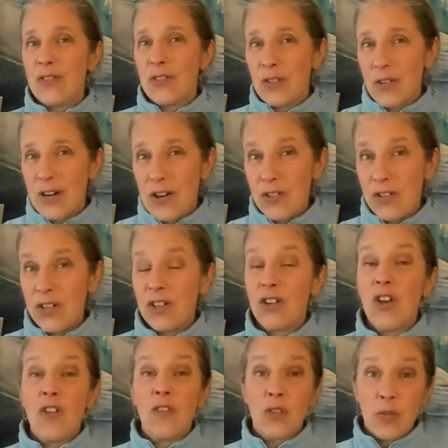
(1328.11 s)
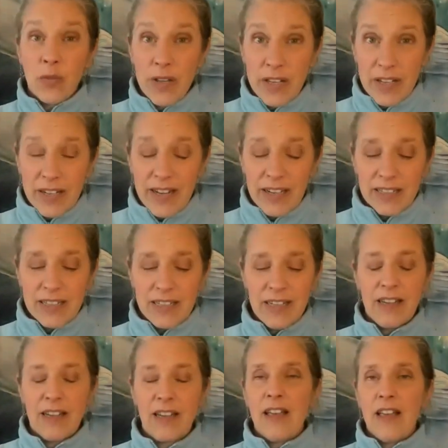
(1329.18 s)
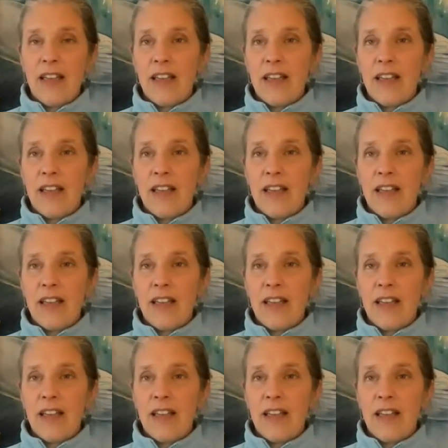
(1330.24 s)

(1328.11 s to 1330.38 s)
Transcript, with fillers: for grounding, for reconnecting,